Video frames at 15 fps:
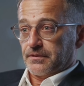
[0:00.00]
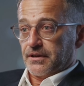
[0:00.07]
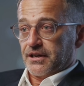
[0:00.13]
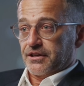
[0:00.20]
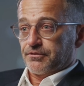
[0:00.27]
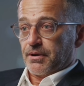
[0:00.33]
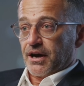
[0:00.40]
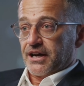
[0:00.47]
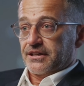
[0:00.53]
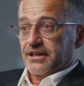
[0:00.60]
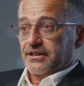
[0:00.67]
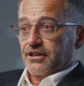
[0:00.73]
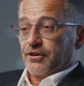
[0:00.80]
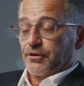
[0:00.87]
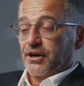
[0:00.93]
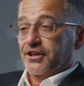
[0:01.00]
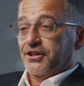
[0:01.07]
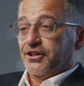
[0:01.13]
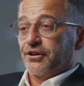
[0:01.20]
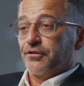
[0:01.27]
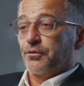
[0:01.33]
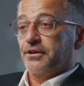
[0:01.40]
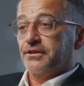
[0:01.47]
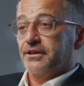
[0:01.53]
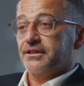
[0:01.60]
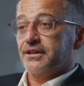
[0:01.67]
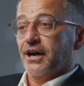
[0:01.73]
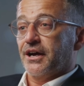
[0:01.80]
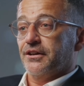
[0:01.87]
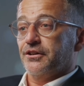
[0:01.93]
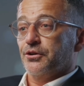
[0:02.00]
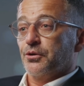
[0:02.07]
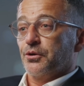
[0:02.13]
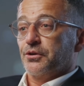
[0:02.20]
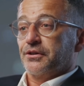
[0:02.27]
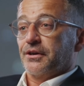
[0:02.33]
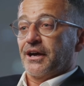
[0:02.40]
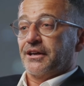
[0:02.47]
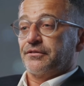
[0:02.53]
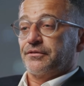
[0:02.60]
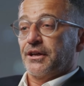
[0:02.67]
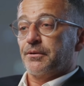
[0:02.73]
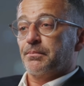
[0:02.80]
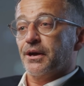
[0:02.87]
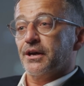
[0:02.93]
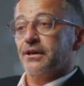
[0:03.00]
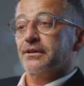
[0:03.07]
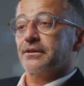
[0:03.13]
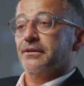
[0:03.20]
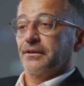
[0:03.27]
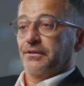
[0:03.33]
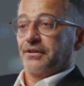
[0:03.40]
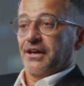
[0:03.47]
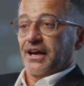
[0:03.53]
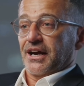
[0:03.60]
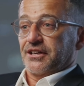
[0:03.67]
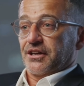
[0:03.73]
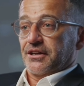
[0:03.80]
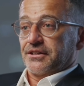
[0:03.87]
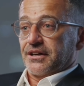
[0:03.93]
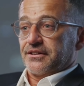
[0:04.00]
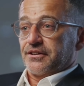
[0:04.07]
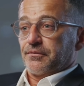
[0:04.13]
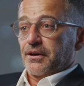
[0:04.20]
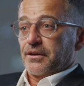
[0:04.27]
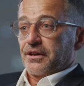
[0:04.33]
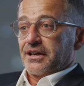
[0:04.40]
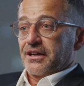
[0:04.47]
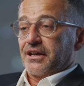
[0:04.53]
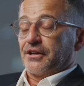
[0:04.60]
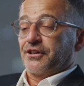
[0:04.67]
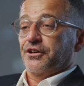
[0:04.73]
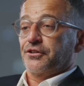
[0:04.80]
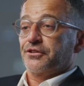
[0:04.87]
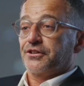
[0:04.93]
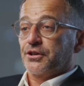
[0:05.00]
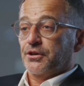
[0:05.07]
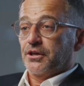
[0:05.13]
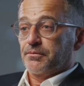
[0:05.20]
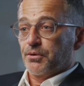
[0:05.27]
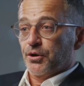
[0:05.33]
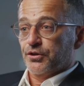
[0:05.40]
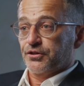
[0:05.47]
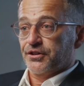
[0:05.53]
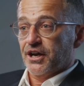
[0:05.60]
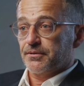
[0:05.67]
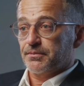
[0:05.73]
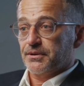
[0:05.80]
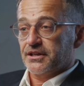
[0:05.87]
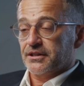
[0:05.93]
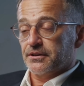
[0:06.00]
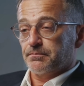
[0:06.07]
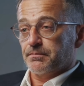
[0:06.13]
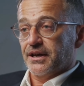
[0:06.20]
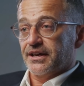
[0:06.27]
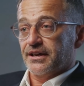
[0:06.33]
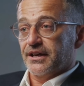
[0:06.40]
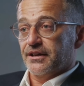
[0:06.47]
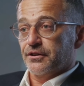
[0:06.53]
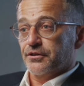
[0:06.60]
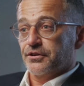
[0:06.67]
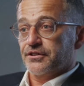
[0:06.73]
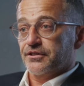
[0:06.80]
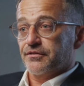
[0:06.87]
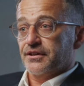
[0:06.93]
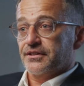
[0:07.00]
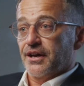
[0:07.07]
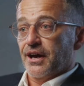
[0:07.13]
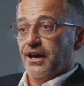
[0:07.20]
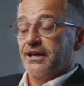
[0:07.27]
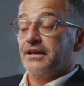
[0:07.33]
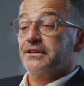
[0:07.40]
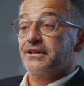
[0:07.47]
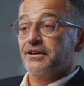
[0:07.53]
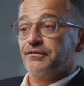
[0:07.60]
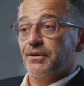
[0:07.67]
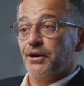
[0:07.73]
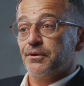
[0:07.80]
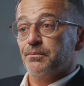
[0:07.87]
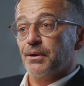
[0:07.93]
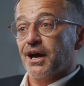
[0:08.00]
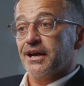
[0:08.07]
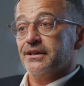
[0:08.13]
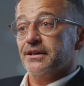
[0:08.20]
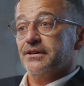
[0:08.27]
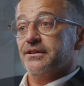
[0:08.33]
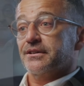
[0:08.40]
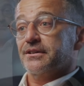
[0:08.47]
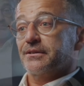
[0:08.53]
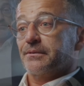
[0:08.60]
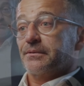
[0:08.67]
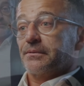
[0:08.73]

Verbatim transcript: Expect integration with design tools like Figma to catch accessibility issues during prototyping, making inclusive design a default practice.